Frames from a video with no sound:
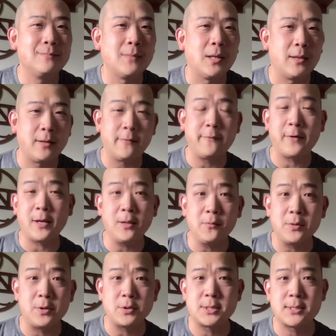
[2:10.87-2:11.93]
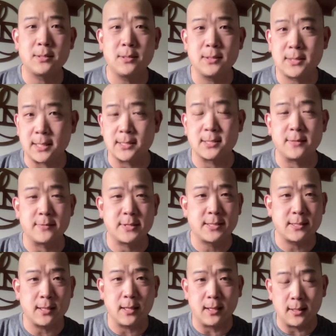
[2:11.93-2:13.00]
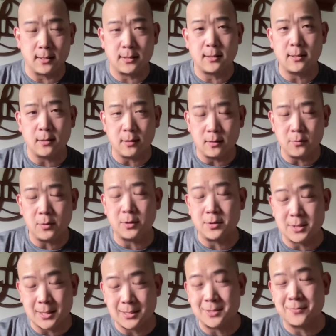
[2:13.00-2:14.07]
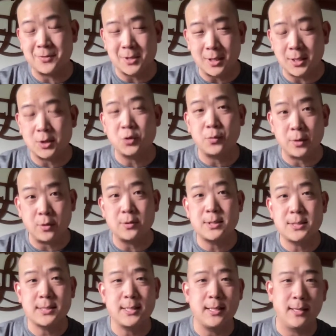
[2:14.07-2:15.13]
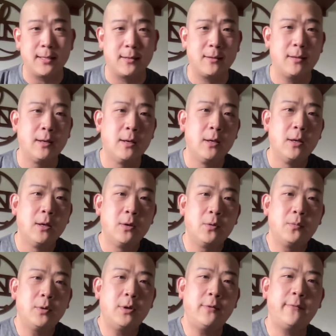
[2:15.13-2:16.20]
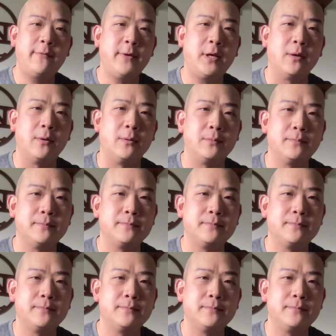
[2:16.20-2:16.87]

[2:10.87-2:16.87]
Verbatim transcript: And then finally, with your sense of uh, with your sense of touch, with your skin, what do you feel?